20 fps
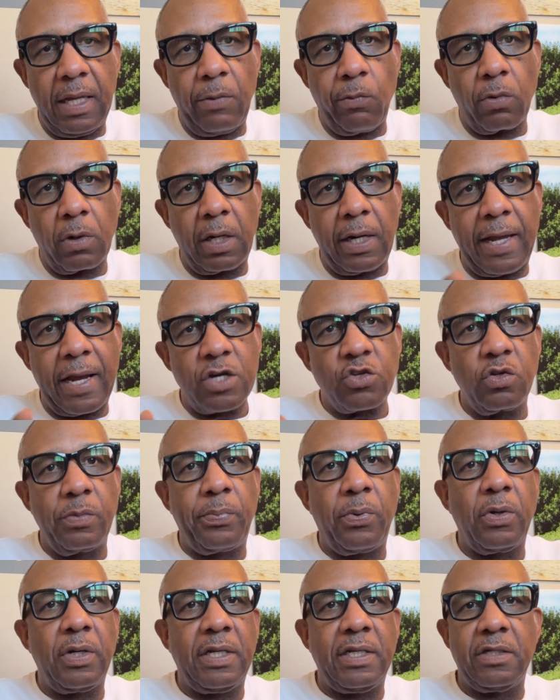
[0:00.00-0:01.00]
and we're going to actually
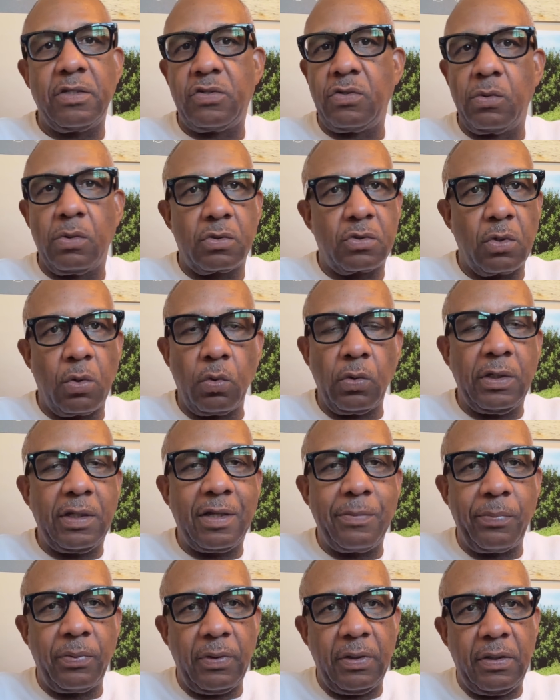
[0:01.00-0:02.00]
put it into a
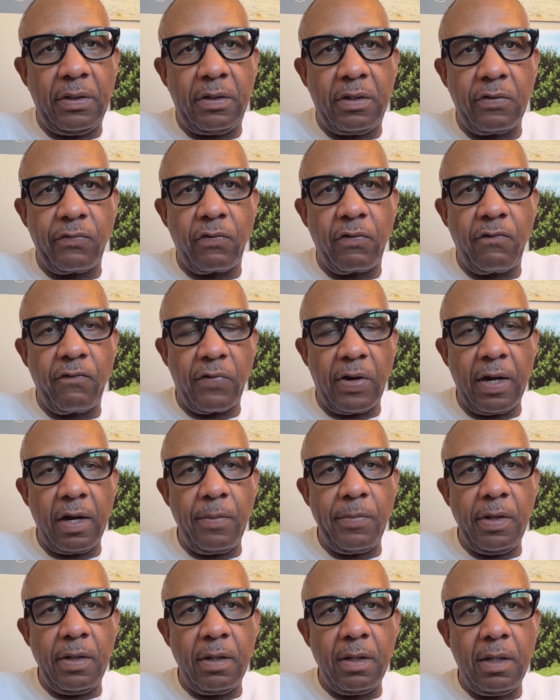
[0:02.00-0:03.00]
completely different
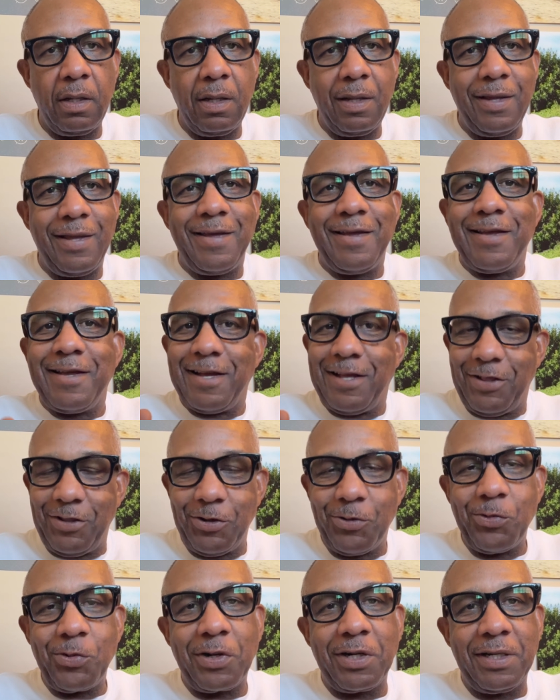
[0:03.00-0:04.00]
environment. And
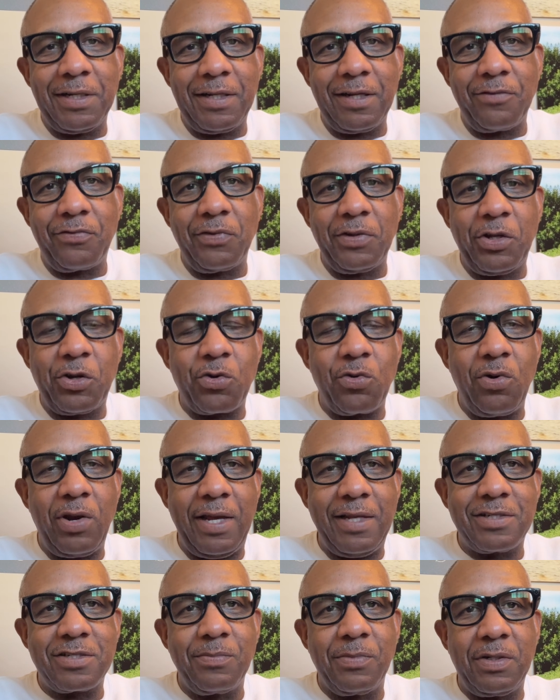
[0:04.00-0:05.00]
then we're going to definitely
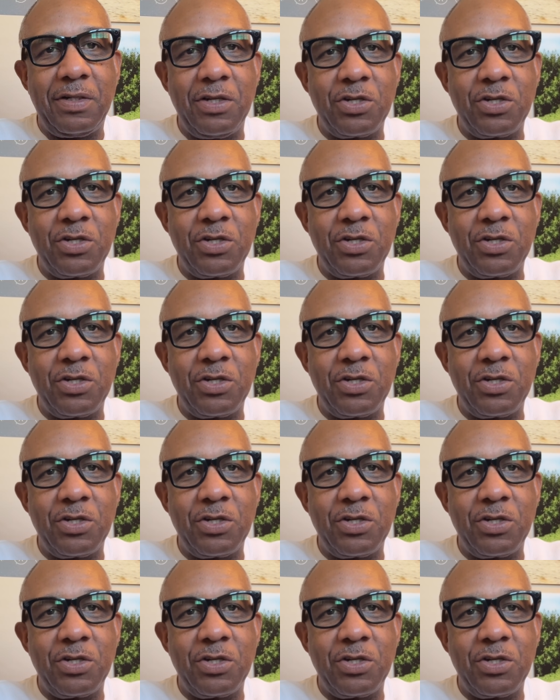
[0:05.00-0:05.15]
create some